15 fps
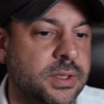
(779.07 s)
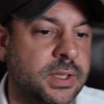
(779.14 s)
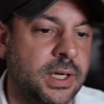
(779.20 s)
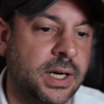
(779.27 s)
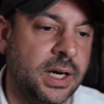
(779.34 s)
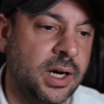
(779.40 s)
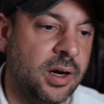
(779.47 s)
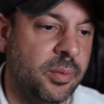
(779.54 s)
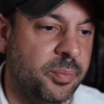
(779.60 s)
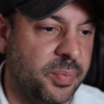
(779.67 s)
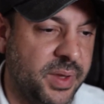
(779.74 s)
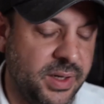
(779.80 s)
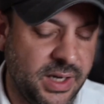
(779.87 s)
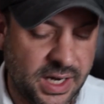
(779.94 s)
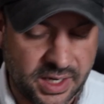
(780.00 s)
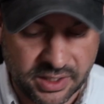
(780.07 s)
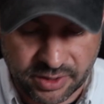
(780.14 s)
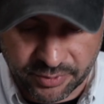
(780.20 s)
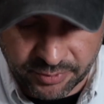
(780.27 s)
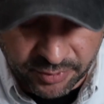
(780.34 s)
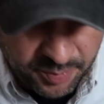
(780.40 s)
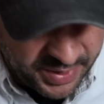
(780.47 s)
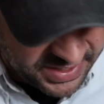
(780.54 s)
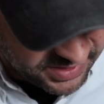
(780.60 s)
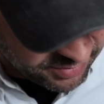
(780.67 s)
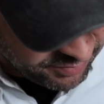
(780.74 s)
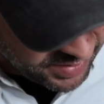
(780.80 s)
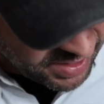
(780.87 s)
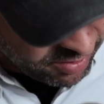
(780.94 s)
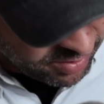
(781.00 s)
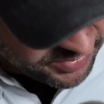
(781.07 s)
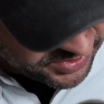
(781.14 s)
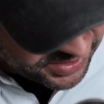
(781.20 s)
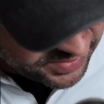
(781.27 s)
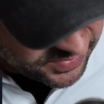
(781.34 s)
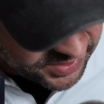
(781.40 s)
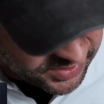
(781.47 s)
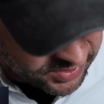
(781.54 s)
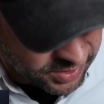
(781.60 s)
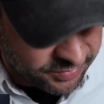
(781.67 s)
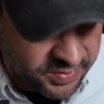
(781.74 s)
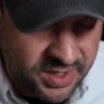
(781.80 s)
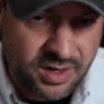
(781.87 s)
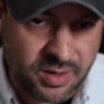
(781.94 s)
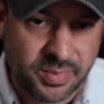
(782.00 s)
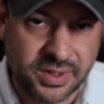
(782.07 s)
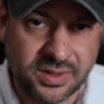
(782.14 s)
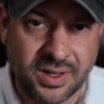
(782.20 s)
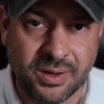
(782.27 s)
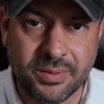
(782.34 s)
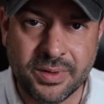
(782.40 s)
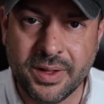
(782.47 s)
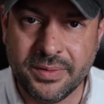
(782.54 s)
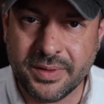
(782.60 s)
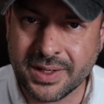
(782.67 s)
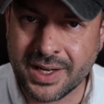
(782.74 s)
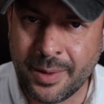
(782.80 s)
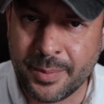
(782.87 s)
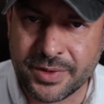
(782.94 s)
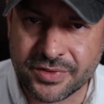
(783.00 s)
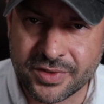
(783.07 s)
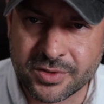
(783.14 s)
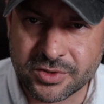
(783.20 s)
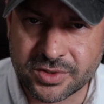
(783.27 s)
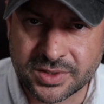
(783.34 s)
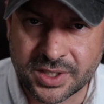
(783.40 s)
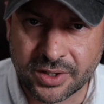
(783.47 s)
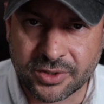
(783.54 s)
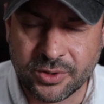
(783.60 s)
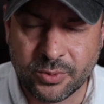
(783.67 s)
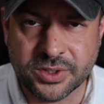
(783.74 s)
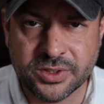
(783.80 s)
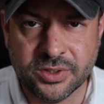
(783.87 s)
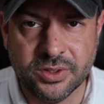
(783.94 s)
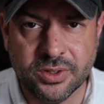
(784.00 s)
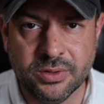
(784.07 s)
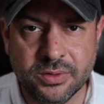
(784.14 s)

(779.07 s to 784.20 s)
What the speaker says: Not going to go through the basic firearm safety stuff here, but, the common sense should tell you what to do.